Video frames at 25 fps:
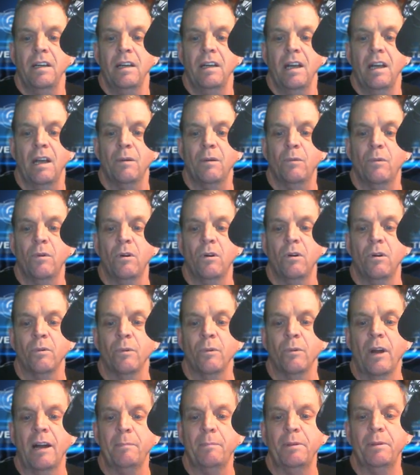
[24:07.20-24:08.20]
And we'll
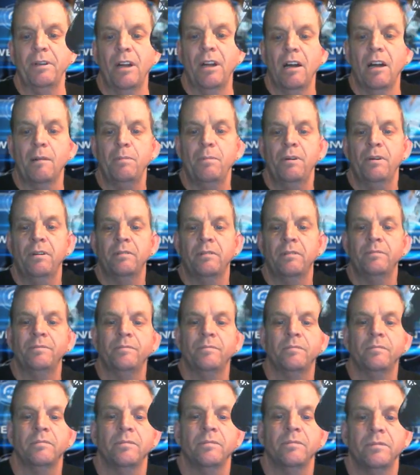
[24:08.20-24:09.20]
wrap it up
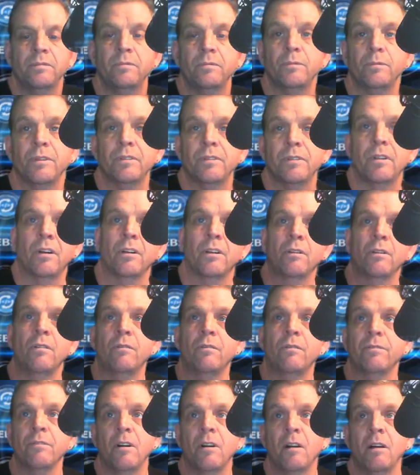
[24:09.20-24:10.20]
with an article
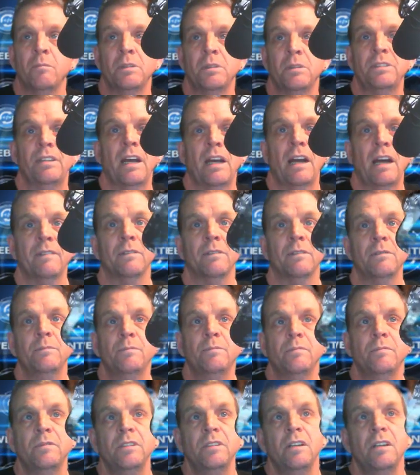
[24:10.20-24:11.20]
from the Tavern,
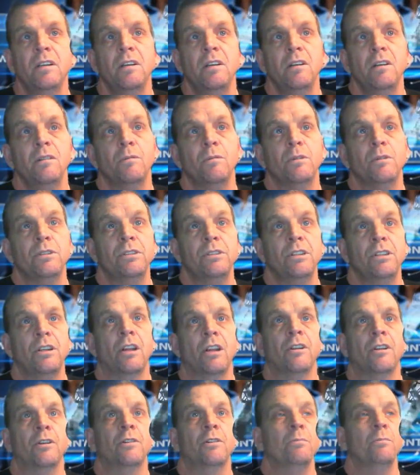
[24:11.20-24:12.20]
which is
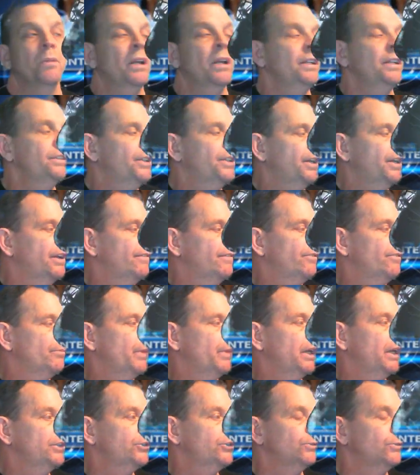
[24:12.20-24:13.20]
another good place to get
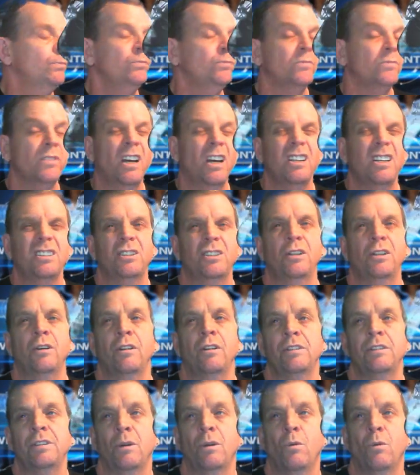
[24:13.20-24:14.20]
information. Not as good
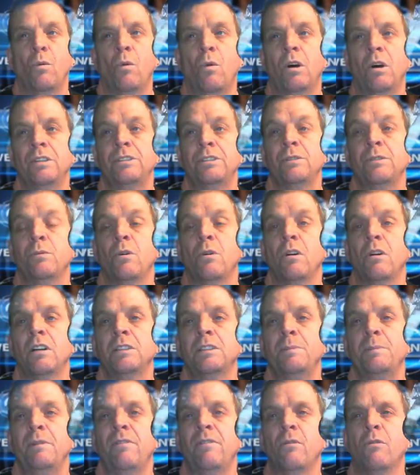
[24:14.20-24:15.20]
as it once was
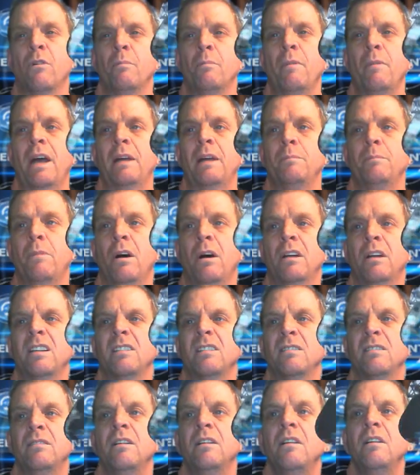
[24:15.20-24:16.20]
before Matt bought
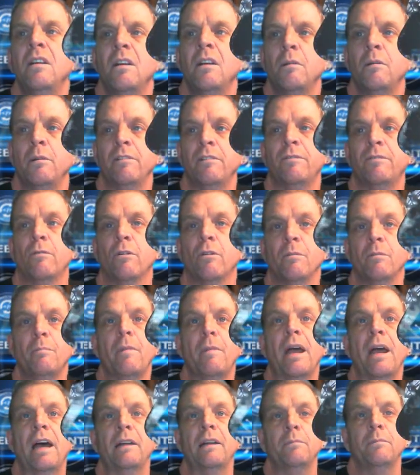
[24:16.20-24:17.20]
it. Before
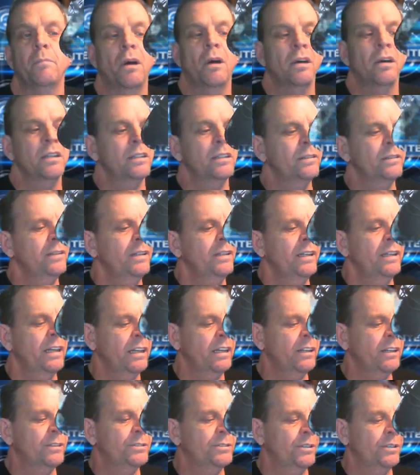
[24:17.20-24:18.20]
Matt bought it, he
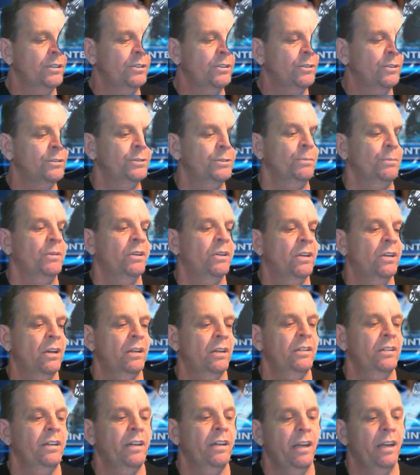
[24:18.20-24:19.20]
used to do some
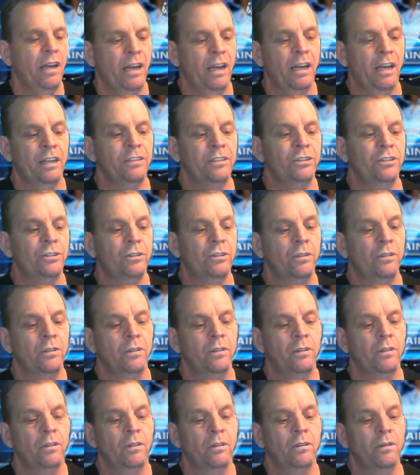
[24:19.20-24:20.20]
cutting edge
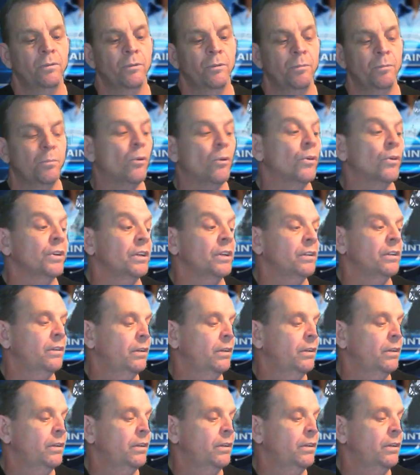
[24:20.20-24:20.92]
reporting.